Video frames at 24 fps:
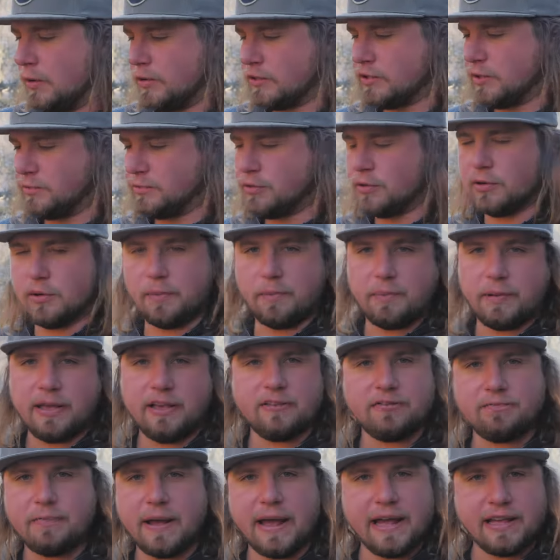or some sort of
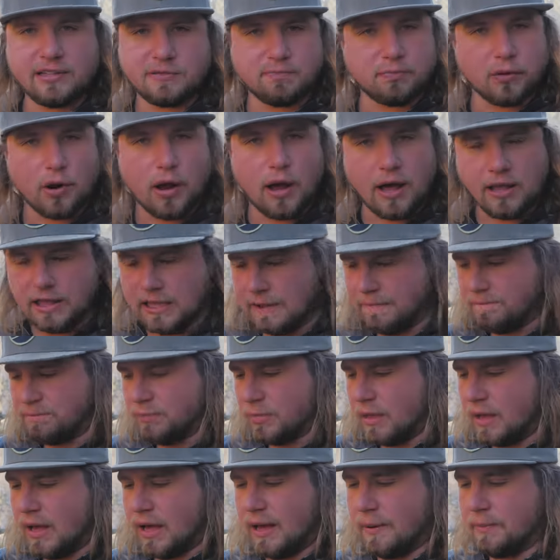beef-based broth,
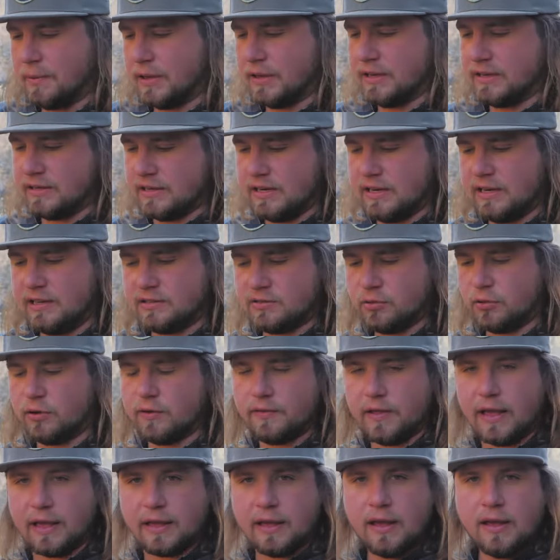uh, but any sort
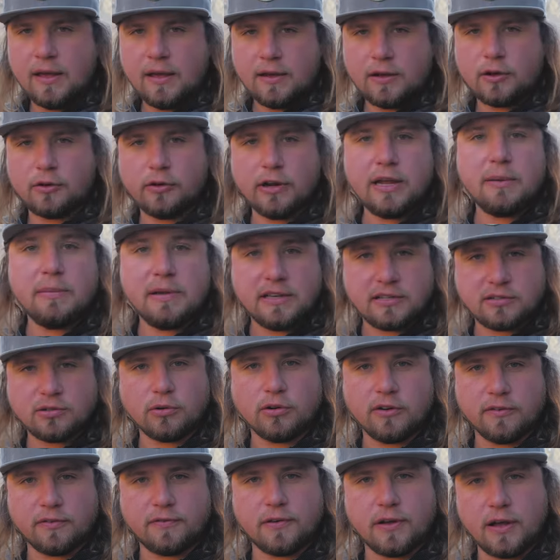of like creamy
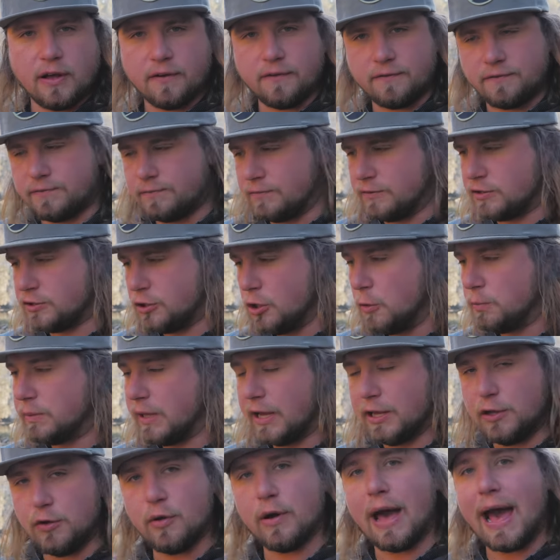sort of, of soup
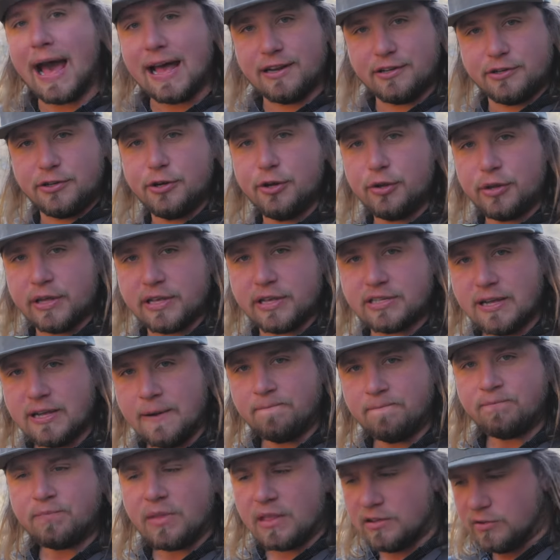that you add to this
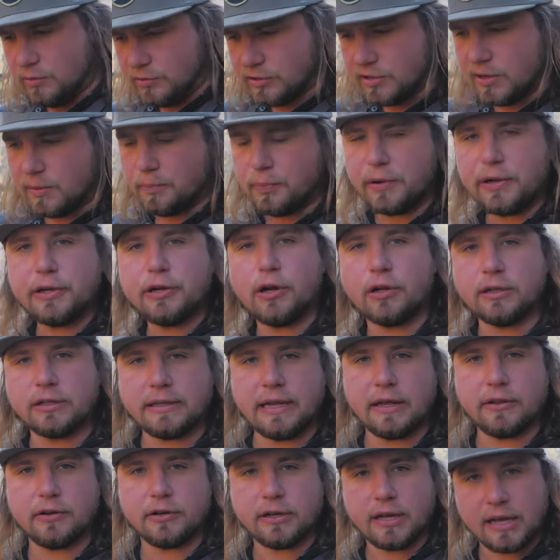is what's gonna bring it all
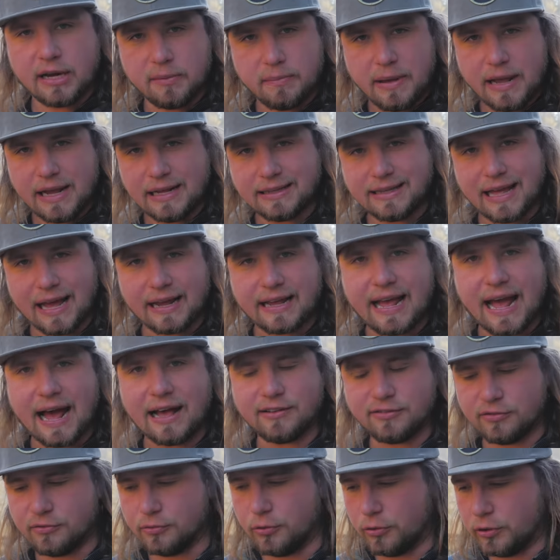together and kind of make it that
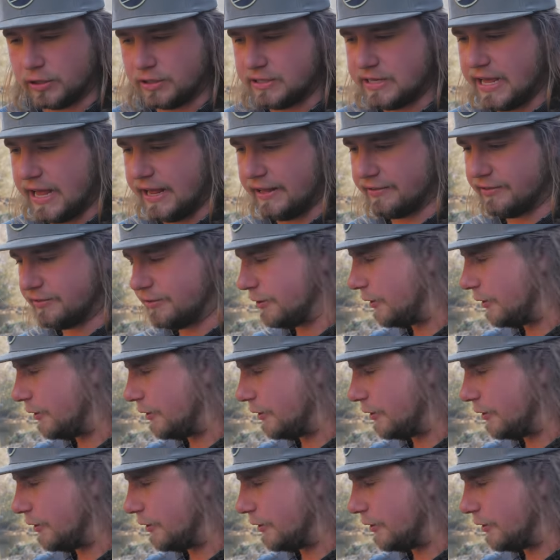casserole taste.